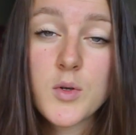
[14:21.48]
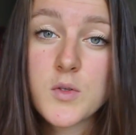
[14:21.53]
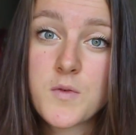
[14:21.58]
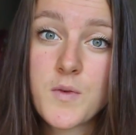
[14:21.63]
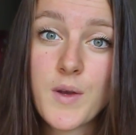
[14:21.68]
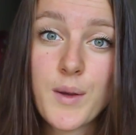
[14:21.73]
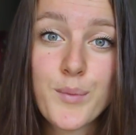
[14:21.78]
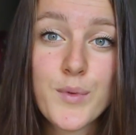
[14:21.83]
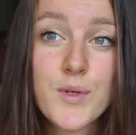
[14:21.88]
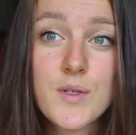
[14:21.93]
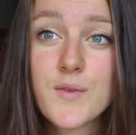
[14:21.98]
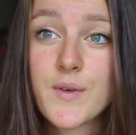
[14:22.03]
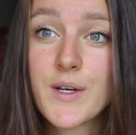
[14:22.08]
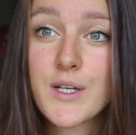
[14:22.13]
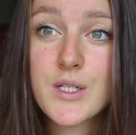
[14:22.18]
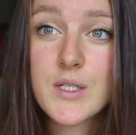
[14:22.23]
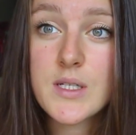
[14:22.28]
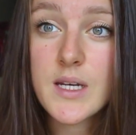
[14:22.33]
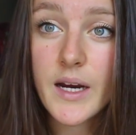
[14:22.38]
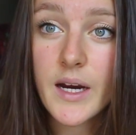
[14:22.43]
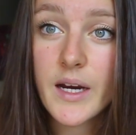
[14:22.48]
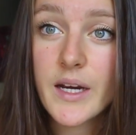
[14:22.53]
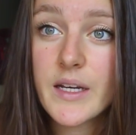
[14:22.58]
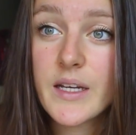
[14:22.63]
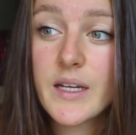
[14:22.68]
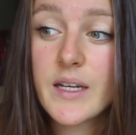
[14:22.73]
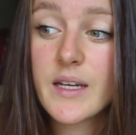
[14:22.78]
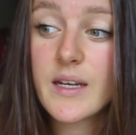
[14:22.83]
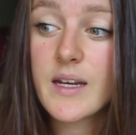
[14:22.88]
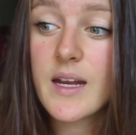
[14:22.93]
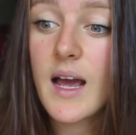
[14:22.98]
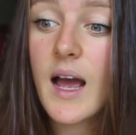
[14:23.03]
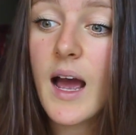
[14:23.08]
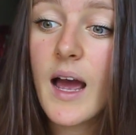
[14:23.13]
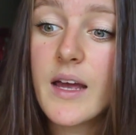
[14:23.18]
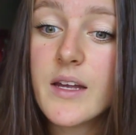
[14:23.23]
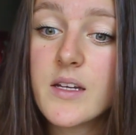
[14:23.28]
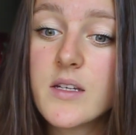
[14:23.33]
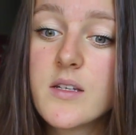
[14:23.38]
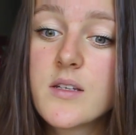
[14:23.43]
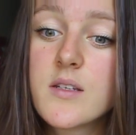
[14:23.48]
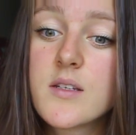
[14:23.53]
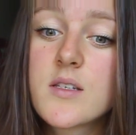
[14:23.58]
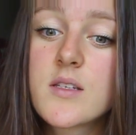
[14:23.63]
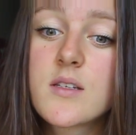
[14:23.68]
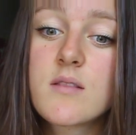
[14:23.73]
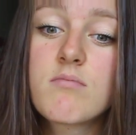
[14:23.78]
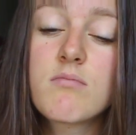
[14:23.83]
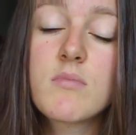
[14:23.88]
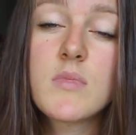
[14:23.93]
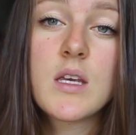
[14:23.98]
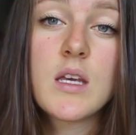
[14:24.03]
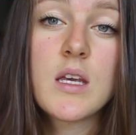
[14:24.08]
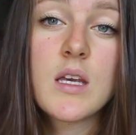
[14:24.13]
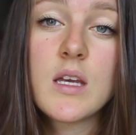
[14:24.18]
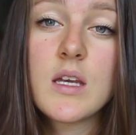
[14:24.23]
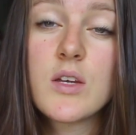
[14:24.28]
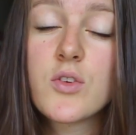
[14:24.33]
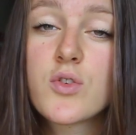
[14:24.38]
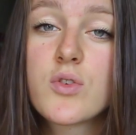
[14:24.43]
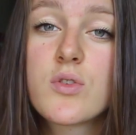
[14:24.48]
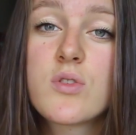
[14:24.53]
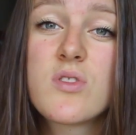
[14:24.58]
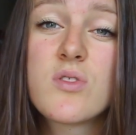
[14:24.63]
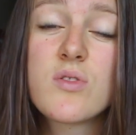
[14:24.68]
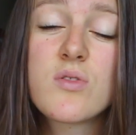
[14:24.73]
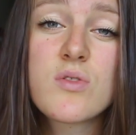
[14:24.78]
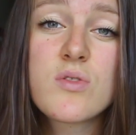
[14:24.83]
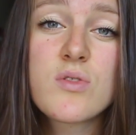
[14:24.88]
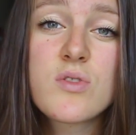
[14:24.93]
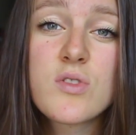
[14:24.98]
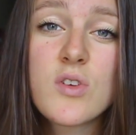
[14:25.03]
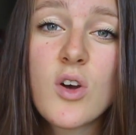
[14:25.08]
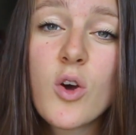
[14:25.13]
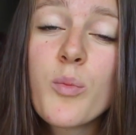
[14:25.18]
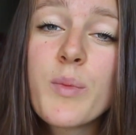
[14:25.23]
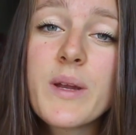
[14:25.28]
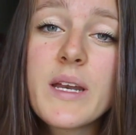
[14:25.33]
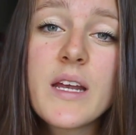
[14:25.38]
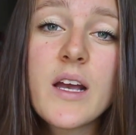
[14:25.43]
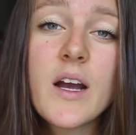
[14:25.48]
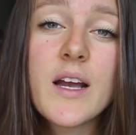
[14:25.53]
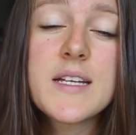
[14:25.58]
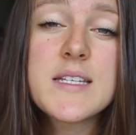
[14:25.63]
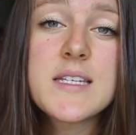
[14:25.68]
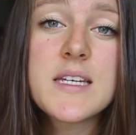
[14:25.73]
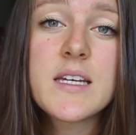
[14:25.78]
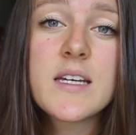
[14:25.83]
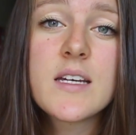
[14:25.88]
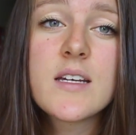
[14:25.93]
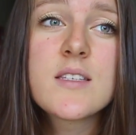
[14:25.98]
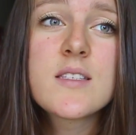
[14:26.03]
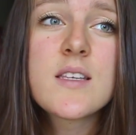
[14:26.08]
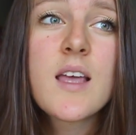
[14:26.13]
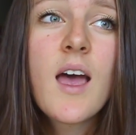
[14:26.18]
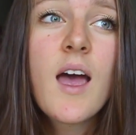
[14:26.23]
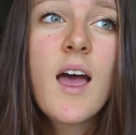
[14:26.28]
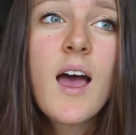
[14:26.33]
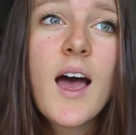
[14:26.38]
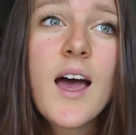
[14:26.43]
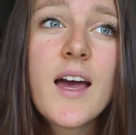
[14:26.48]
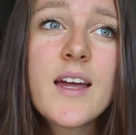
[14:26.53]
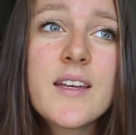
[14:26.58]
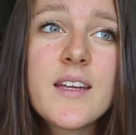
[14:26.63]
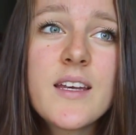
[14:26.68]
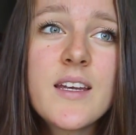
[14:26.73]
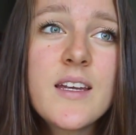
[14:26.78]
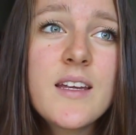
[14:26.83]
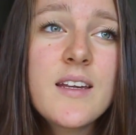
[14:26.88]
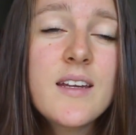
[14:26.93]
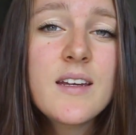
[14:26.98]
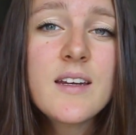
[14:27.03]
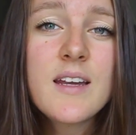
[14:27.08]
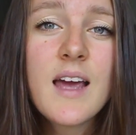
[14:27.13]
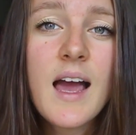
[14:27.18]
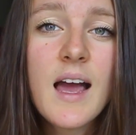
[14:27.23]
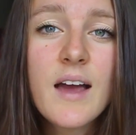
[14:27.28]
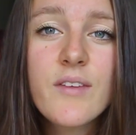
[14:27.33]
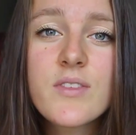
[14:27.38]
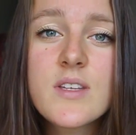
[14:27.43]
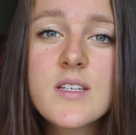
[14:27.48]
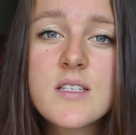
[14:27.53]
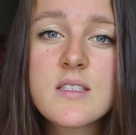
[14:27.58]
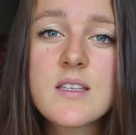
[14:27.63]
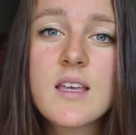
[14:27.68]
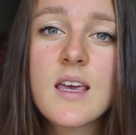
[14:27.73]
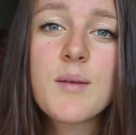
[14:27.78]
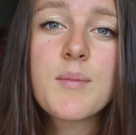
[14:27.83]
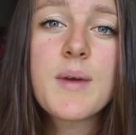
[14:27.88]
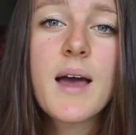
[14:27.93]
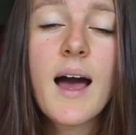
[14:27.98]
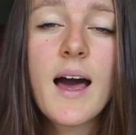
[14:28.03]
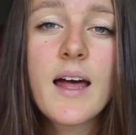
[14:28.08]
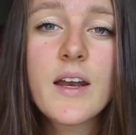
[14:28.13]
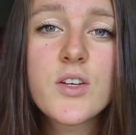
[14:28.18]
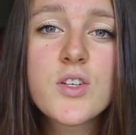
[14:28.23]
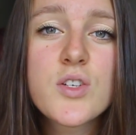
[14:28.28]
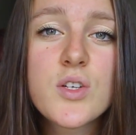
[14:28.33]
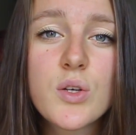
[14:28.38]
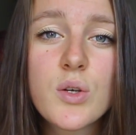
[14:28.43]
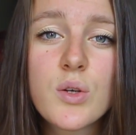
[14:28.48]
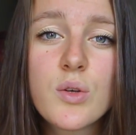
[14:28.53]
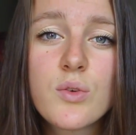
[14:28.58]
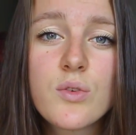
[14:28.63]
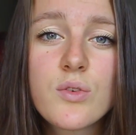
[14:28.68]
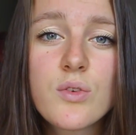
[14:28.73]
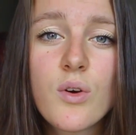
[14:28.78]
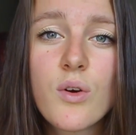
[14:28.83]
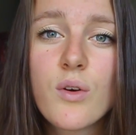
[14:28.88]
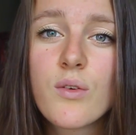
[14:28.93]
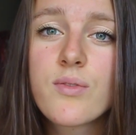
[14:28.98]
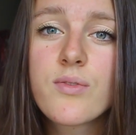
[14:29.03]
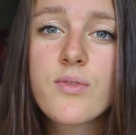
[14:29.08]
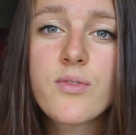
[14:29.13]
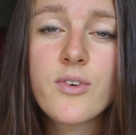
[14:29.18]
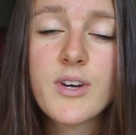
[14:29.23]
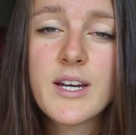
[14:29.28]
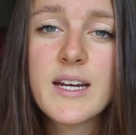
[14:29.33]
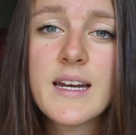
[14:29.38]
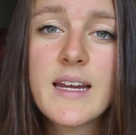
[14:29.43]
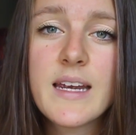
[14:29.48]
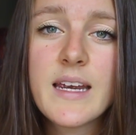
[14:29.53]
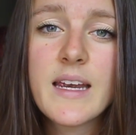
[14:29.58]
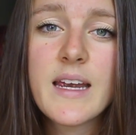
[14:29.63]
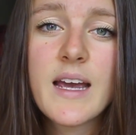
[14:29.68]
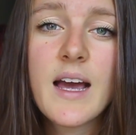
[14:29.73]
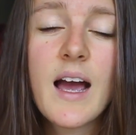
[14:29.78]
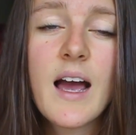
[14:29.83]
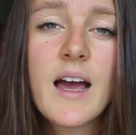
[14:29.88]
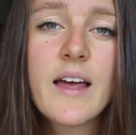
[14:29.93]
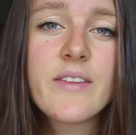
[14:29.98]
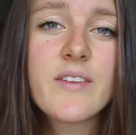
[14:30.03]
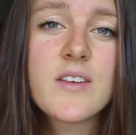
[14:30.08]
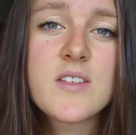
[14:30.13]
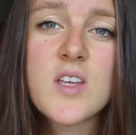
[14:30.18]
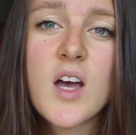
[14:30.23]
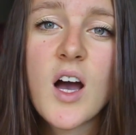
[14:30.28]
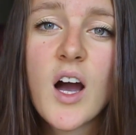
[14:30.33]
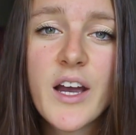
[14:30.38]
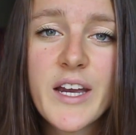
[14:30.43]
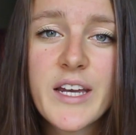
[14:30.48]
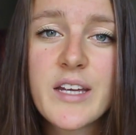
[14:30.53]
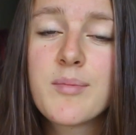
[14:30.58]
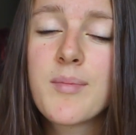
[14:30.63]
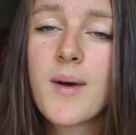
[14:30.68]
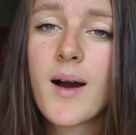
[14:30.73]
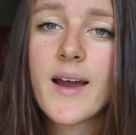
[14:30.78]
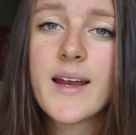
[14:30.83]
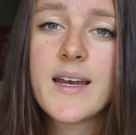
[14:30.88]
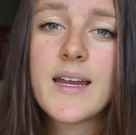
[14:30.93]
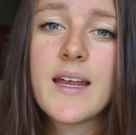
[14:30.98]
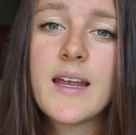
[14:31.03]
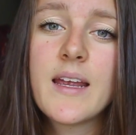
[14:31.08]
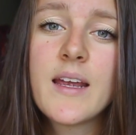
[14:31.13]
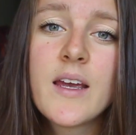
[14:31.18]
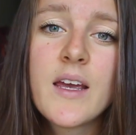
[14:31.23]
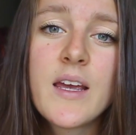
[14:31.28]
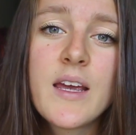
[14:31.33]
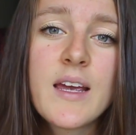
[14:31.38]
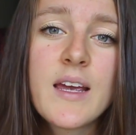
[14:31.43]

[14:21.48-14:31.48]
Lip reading: famous vegetarian, and he introduced so many ideas, and he didn't have the same attitude of Freelee, this high and mighty,